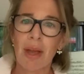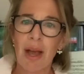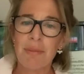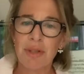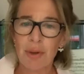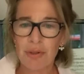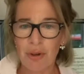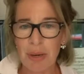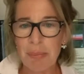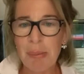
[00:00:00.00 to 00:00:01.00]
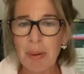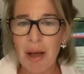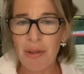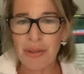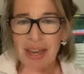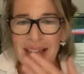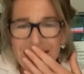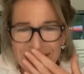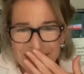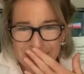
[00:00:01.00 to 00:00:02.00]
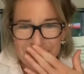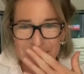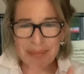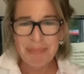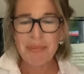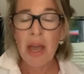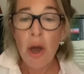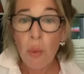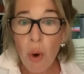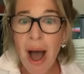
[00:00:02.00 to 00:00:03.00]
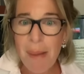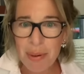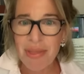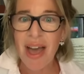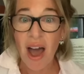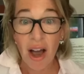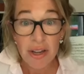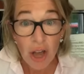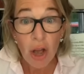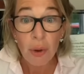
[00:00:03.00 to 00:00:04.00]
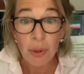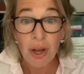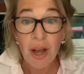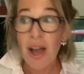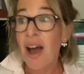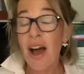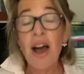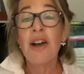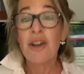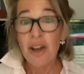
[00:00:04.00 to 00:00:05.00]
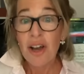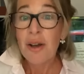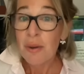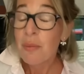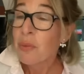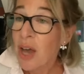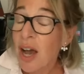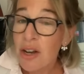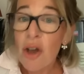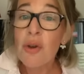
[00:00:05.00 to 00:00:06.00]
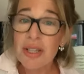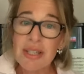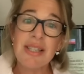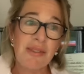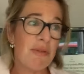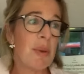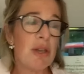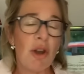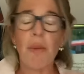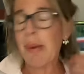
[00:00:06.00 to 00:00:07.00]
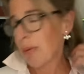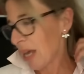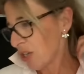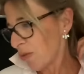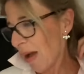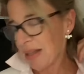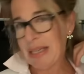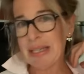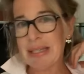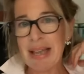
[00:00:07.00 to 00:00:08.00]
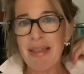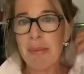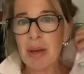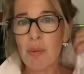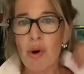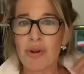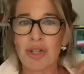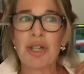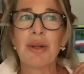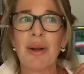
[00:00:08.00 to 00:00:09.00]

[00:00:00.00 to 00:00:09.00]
I'm so sorry. People are asking what happened there. I know. I know it's easy for, you know, people get dramatic and say they're being watched.